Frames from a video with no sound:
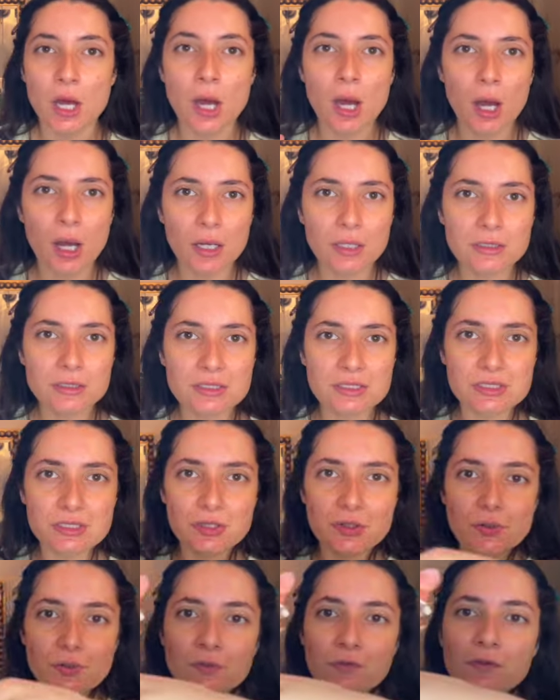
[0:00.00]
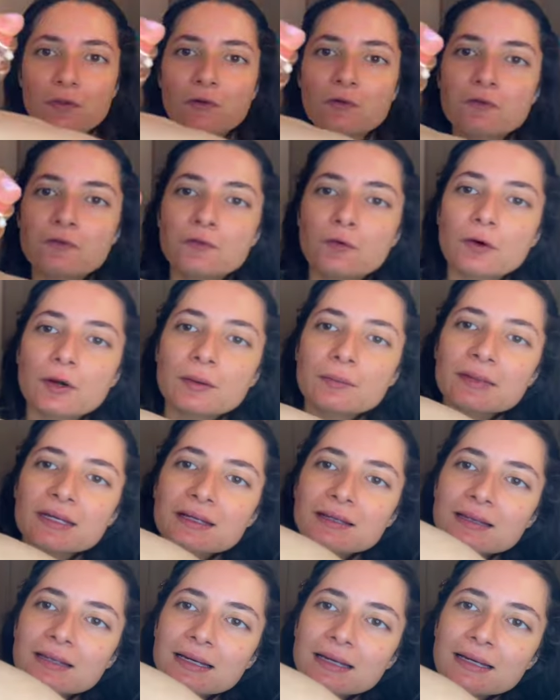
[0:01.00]
Also, the
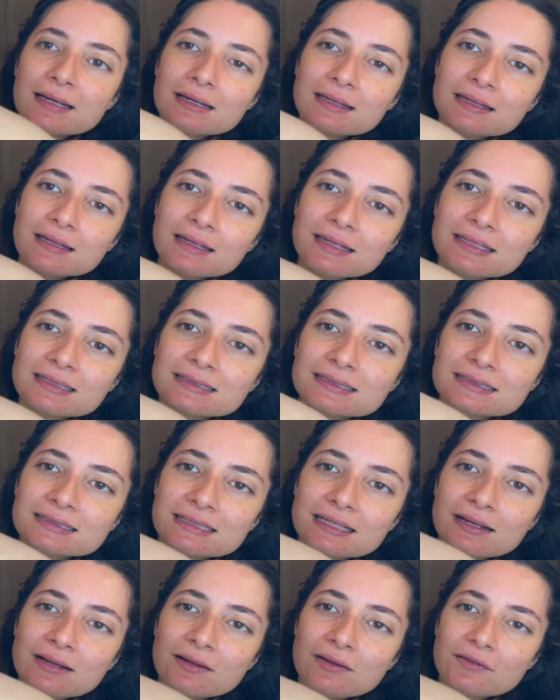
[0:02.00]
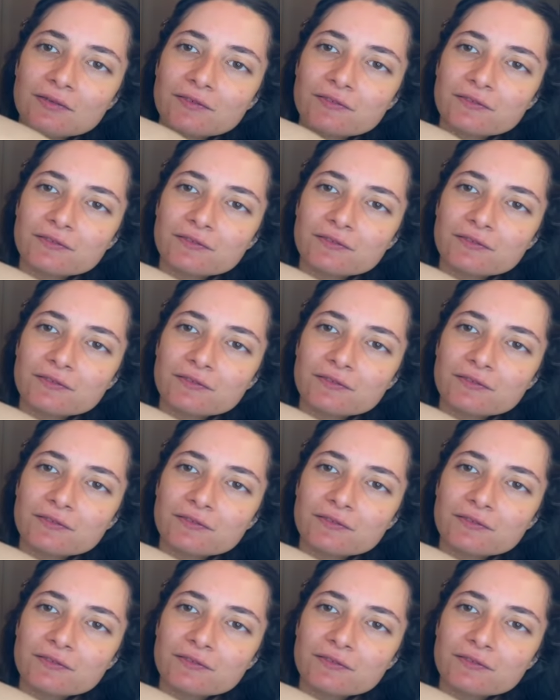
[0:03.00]
formula itself